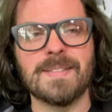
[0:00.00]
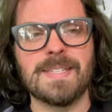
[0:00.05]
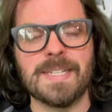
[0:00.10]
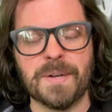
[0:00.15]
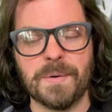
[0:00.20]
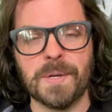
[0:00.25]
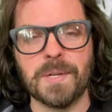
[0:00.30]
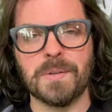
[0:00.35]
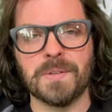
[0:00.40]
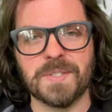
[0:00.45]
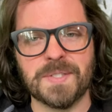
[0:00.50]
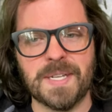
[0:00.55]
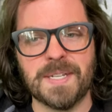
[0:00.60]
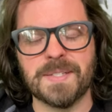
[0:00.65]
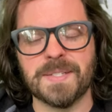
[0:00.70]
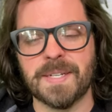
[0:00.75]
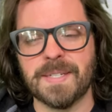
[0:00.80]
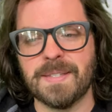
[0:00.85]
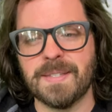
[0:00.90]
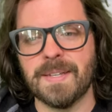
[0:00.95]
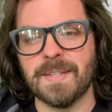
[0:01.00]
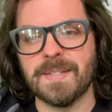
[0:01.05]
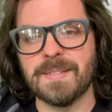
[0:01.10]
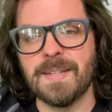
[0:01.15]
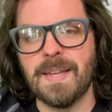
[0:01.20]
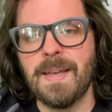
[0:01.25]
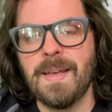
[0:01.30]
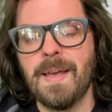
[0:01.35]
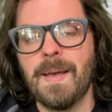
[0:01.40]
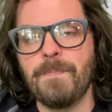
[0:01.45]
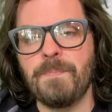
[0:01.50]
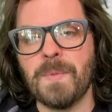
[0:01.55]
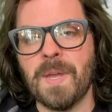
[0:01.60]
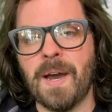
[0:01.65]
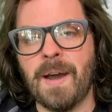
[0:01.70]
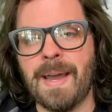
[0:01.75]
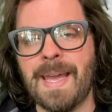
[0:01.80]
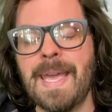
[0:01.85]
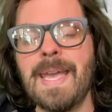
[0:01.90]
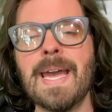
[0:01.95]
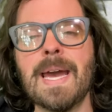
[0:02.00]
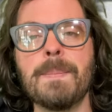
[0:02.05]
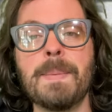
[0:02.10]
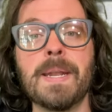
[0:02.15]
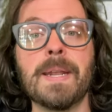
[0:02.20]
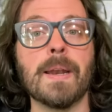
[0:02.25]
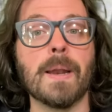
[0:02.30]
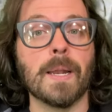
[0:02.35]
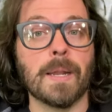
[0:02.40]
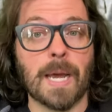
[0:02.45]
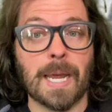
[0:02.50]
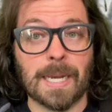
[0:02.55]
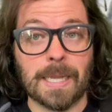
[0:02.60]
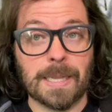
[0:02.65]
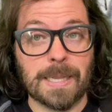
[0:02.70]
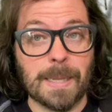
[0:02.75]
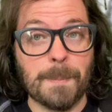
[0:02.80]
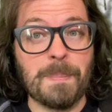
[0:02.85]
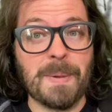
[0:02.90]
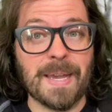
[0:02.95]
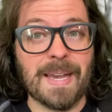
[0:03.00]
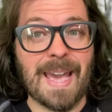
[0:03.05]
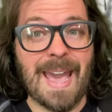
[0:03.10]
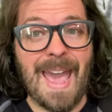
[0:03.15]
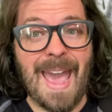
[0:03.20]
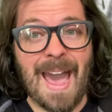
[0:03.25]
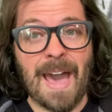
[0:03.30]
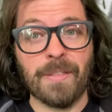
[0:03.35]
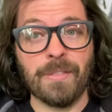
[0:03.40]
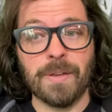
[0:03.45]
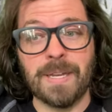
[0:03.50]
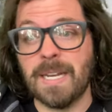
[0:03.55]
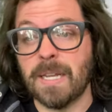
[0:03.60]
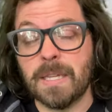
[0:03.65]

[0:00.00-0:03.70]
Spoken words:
serials, things like this. He had been an Olympic athlete, an